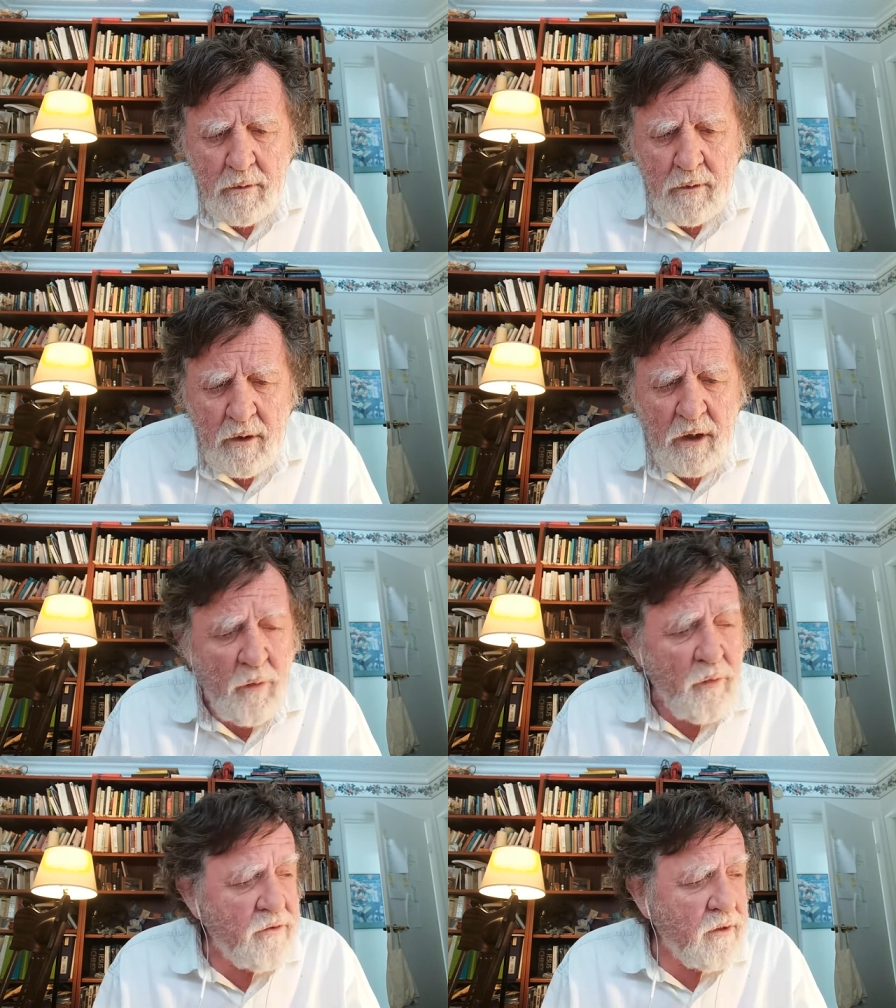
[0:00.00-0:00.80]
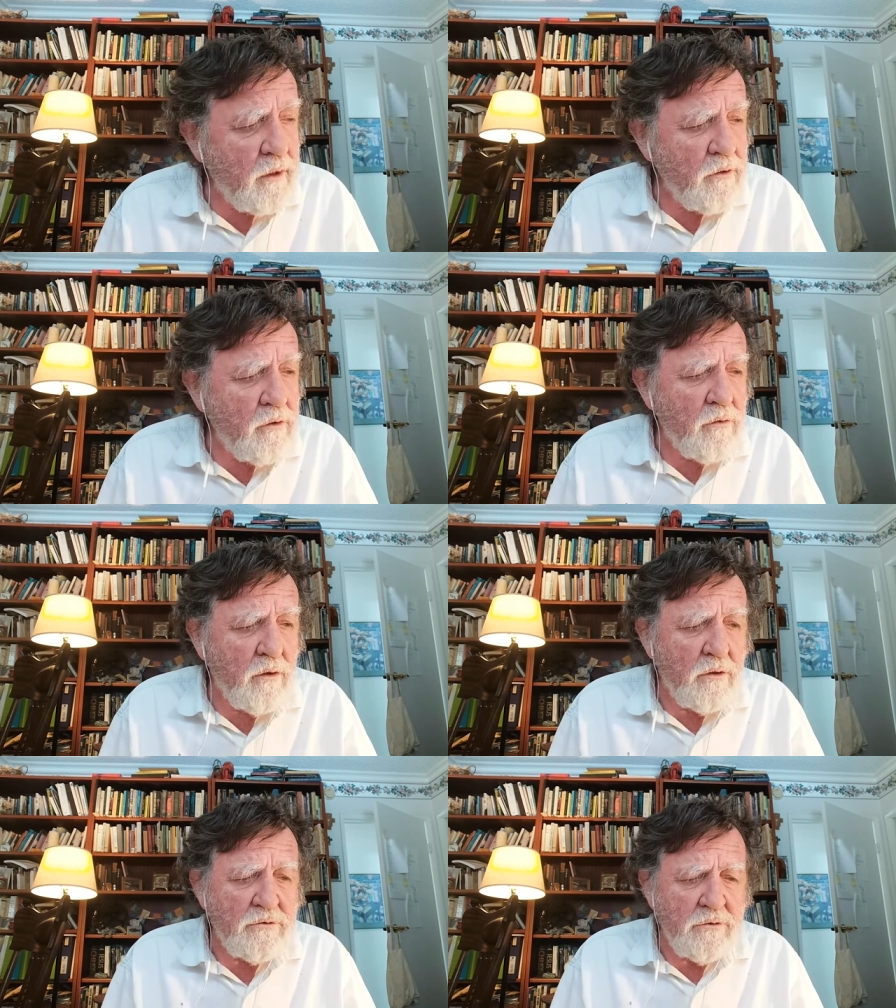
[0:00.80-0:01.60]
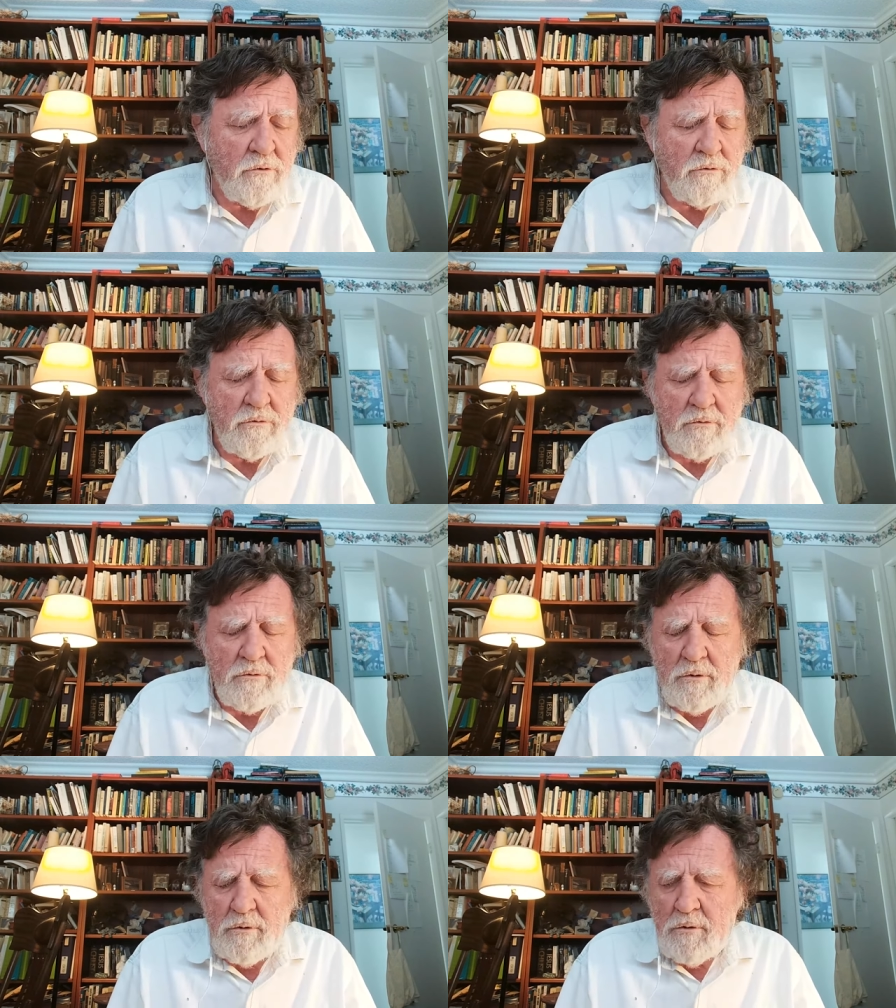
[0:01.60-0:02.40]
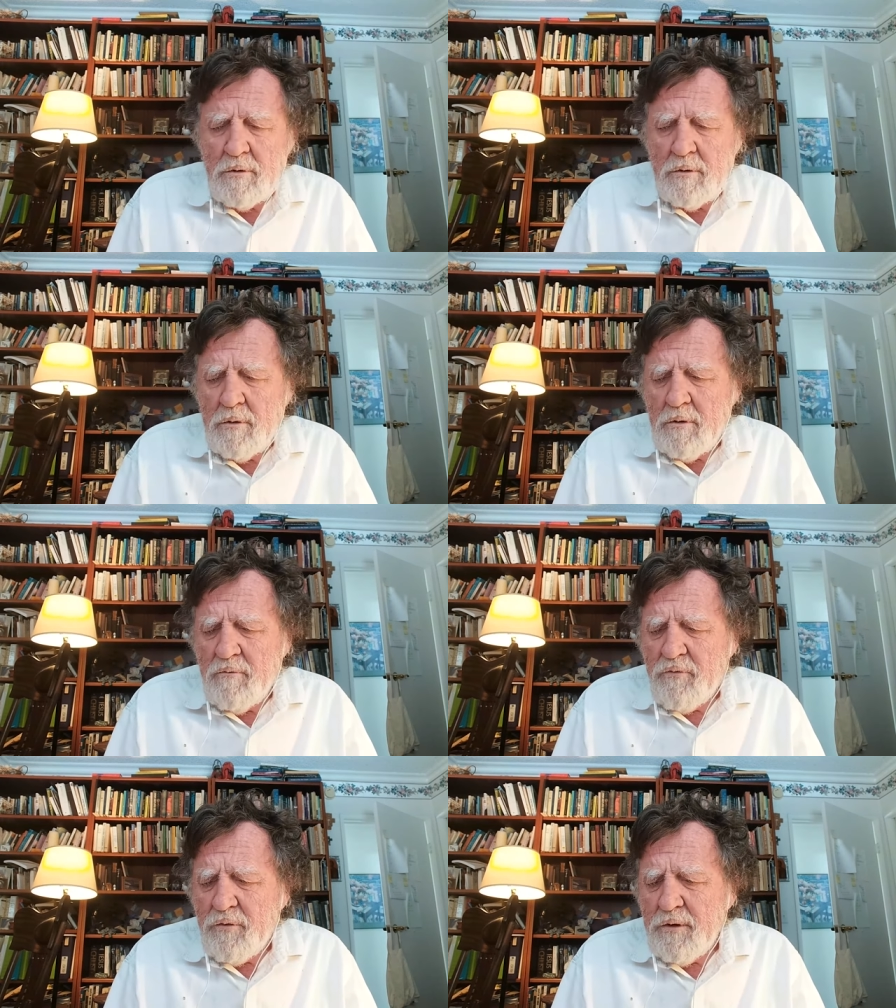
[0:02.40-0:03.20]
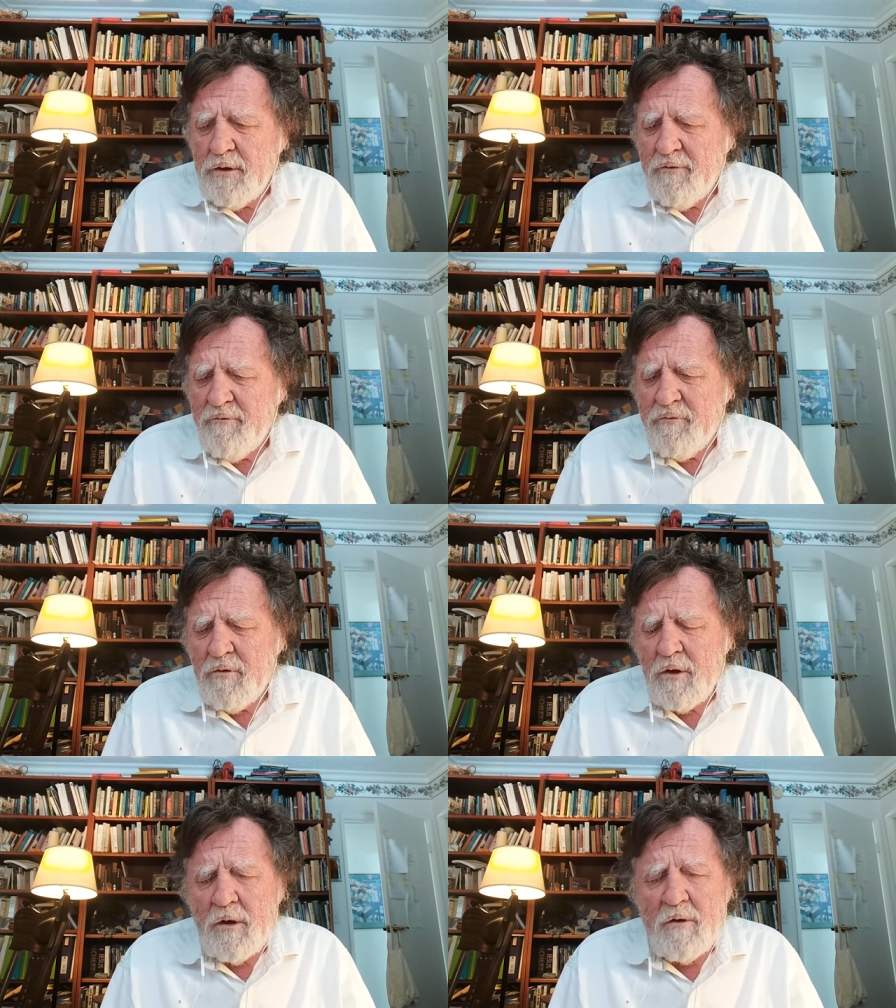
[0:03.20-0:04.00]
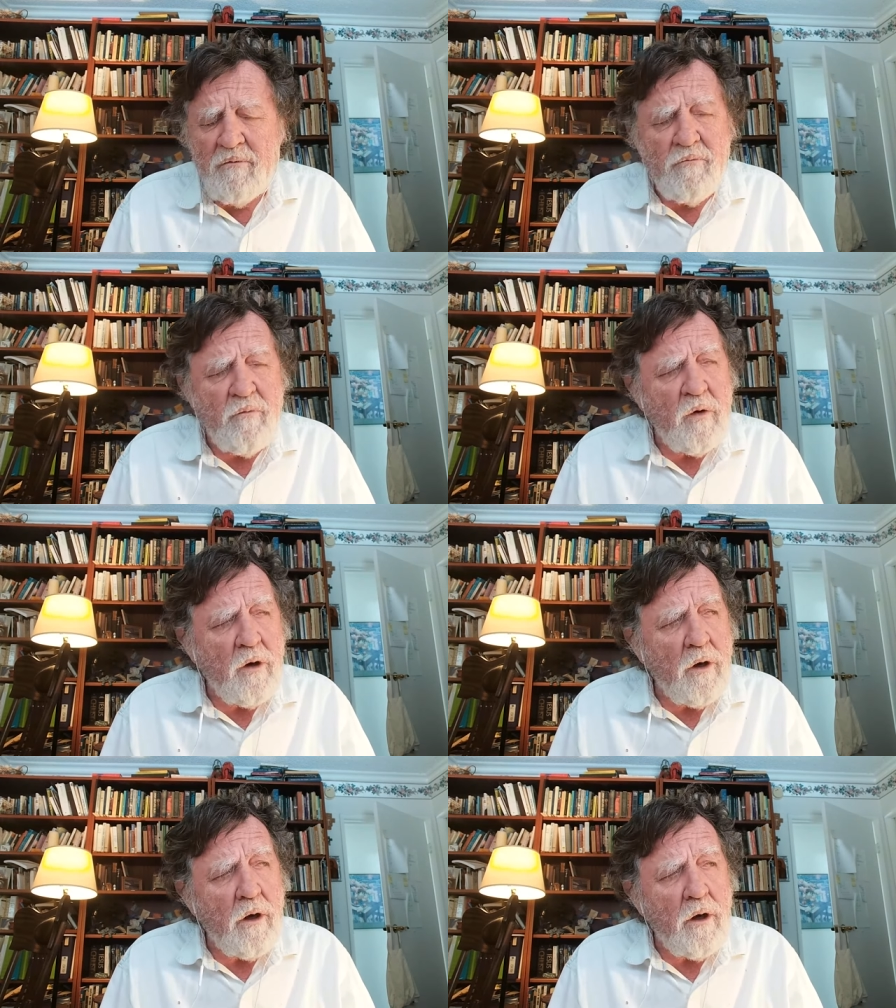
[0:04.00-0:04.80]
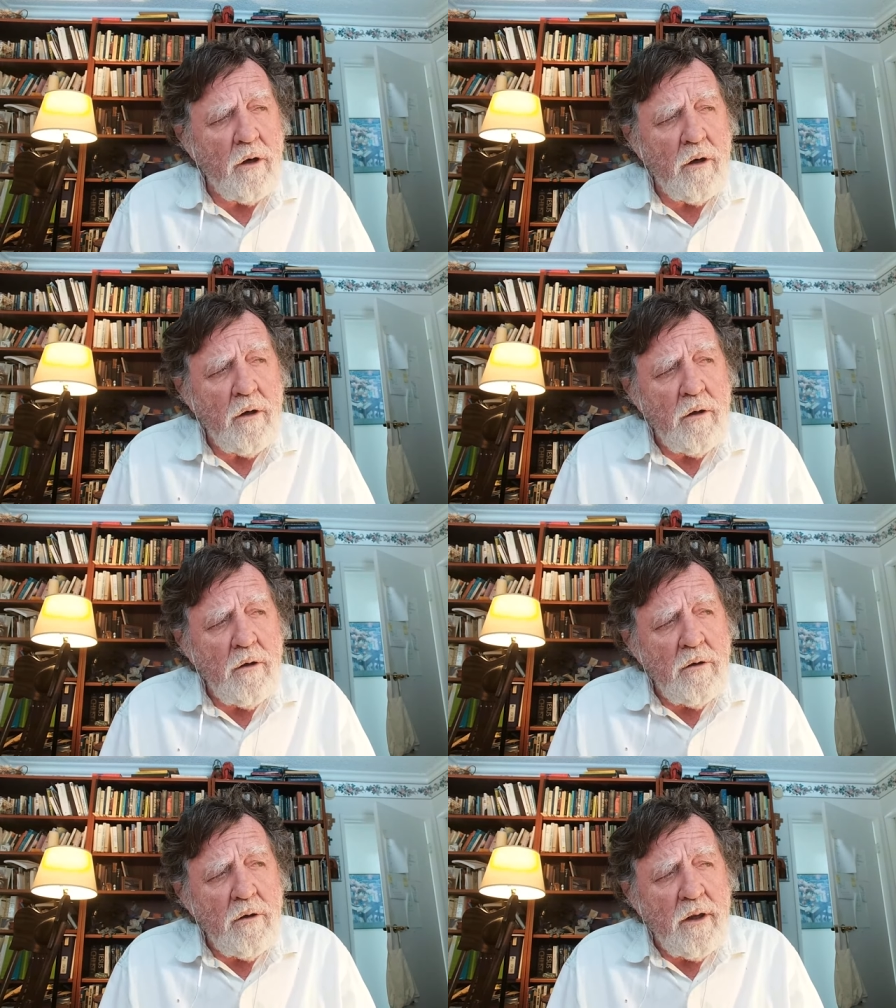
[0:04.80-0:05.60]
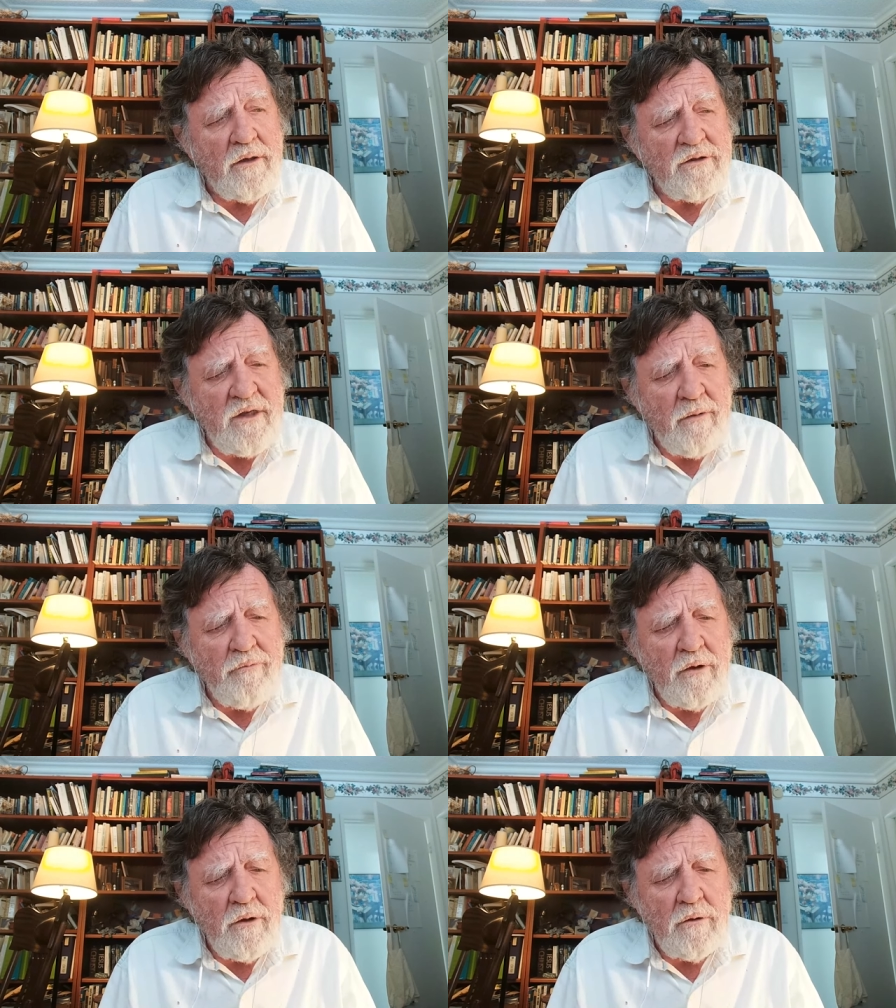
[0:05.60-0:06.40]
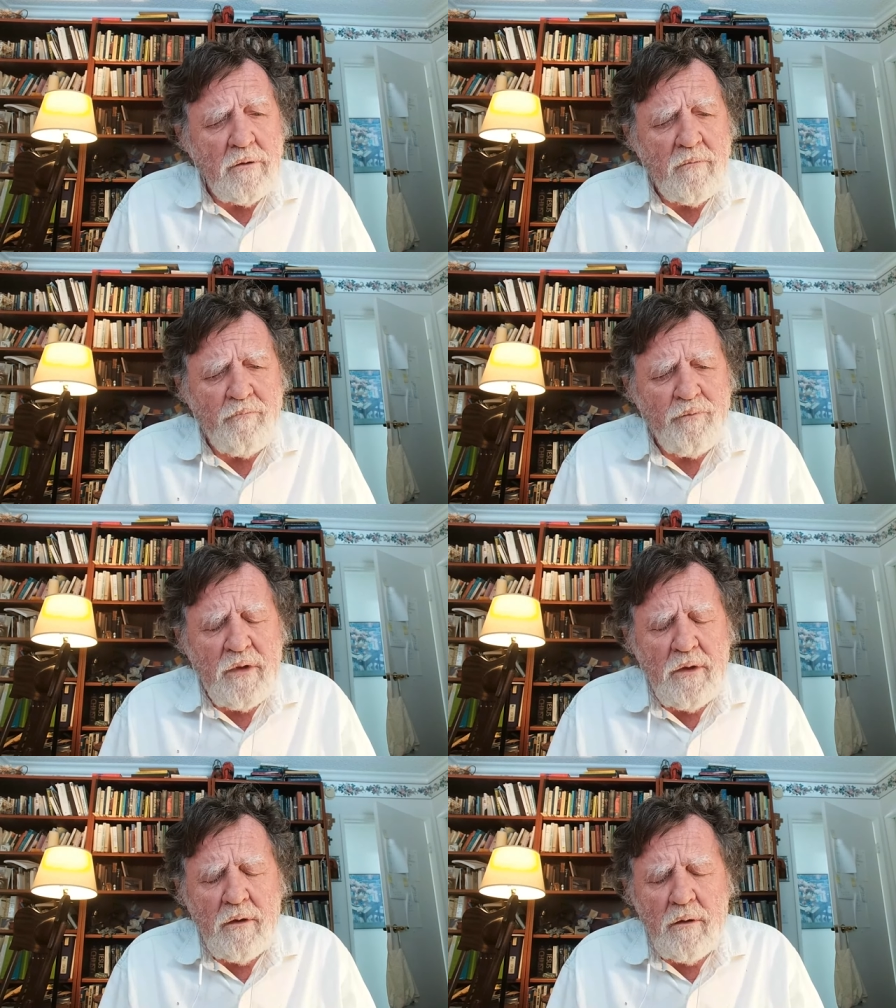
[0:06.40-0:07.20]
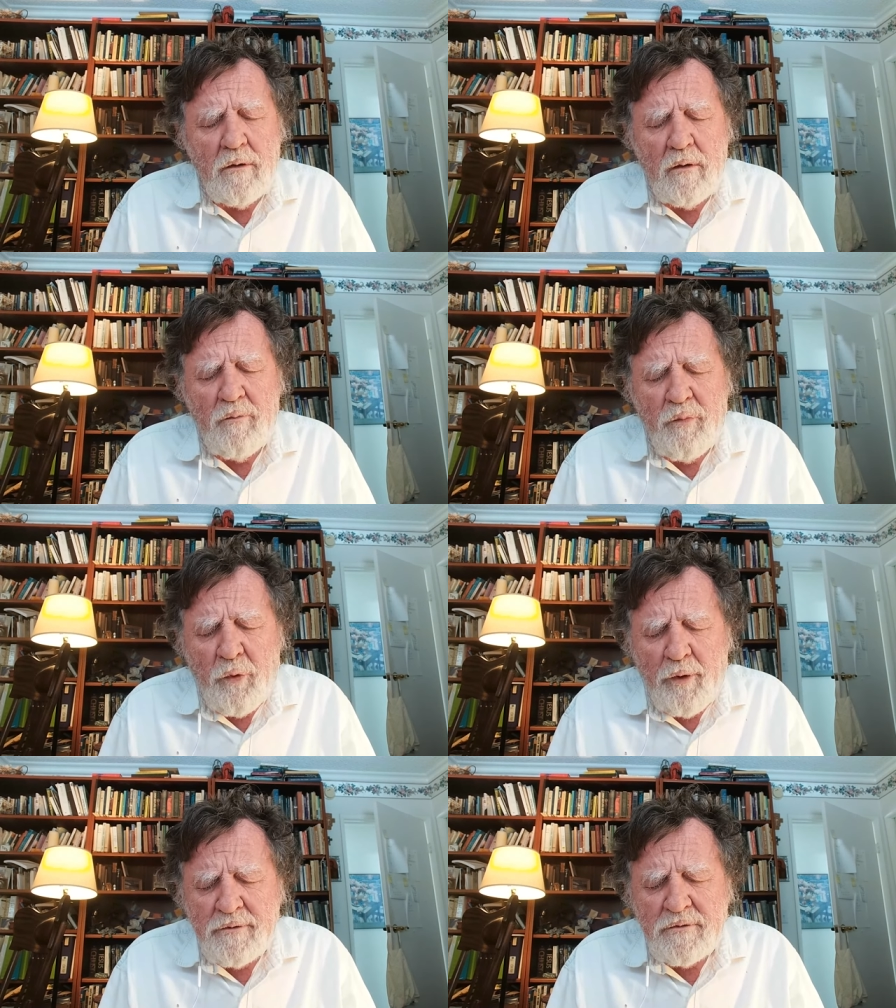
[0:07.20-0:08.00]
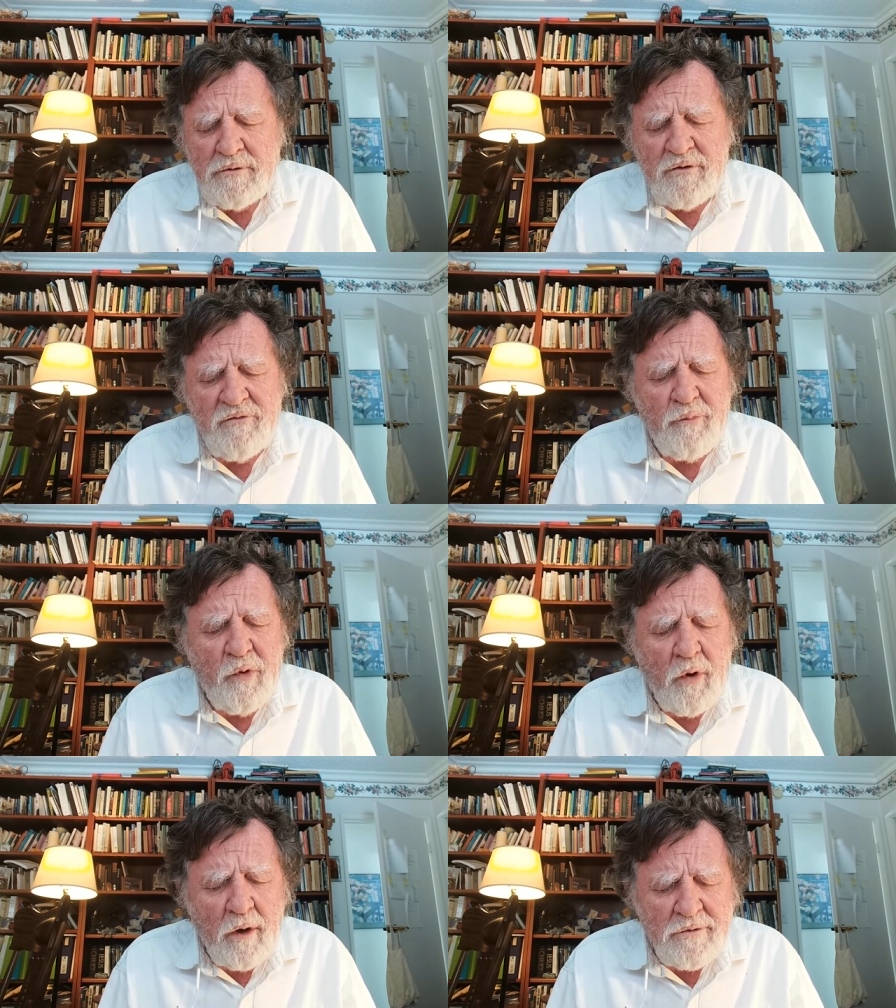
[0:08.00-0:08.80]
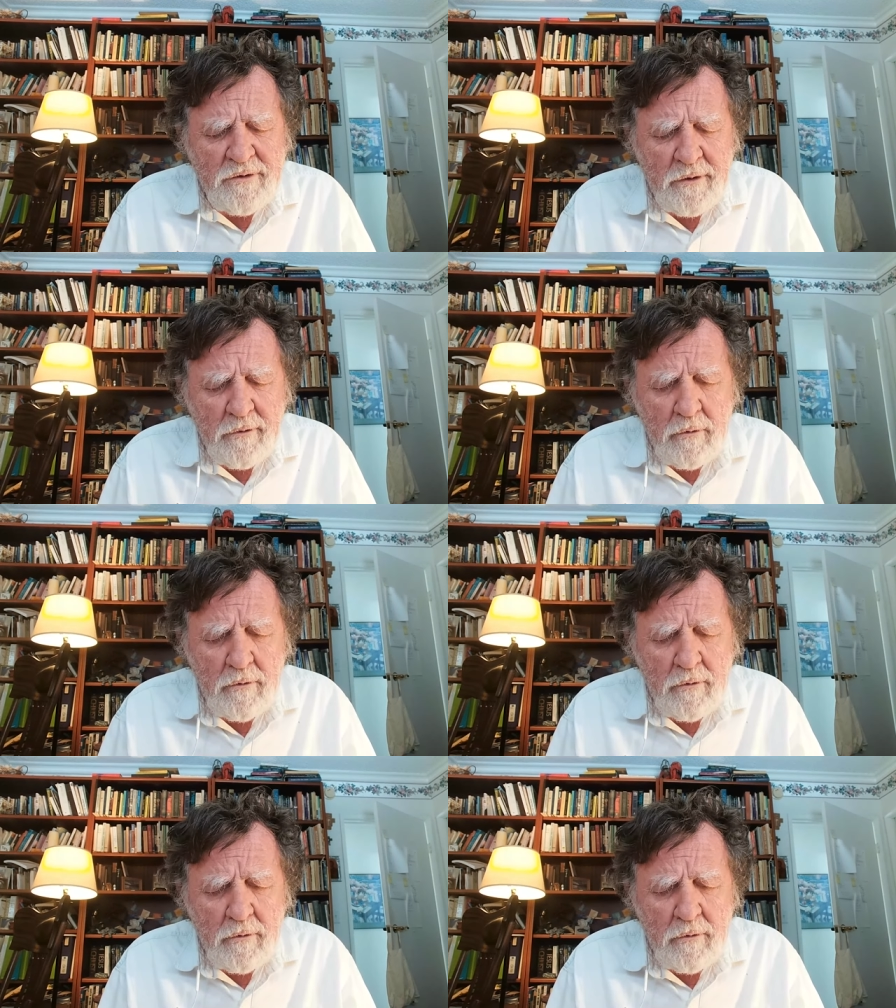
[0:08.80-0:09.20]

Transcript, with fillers: And we thank you also for the gift of uh, accepting the importance of pausing